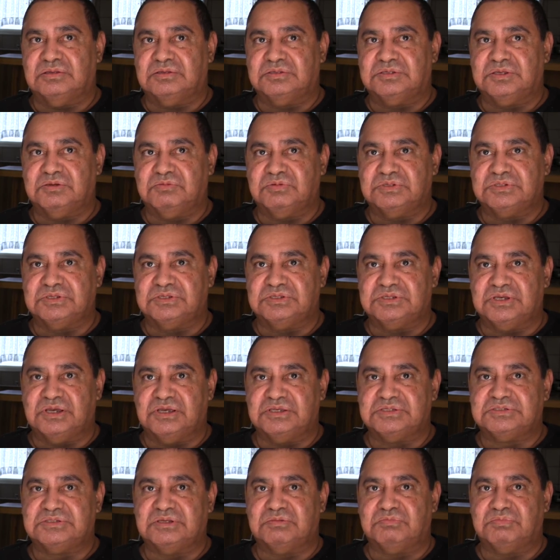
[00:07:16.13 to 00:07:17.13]
she was a
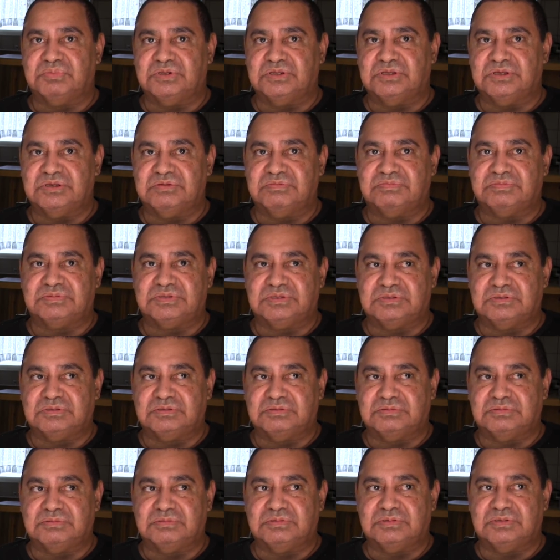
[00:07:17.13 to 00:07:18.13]
judge that believed
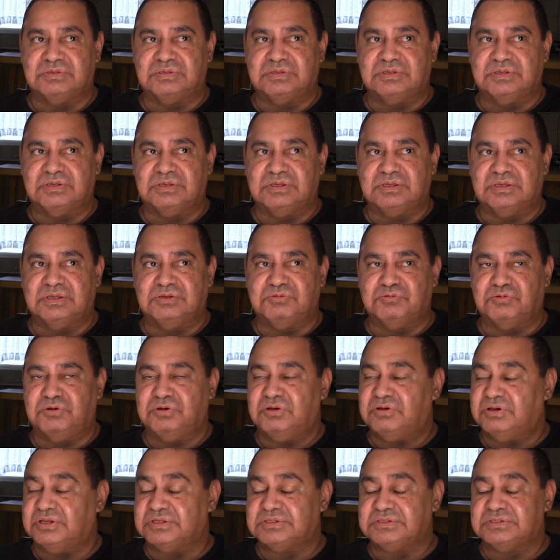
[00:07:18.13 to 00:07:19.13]
in
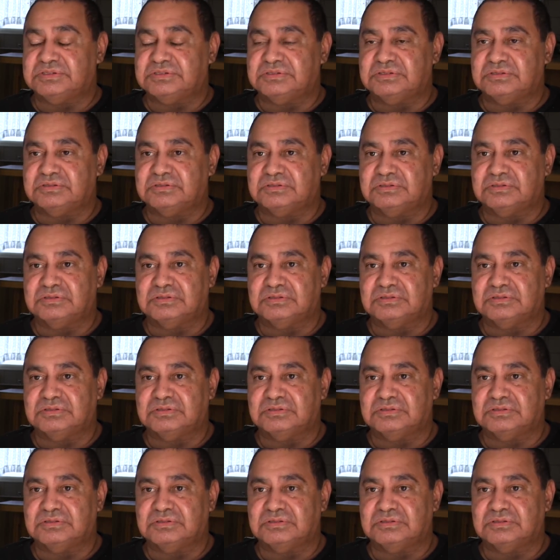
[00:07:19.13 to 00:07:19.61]
rights.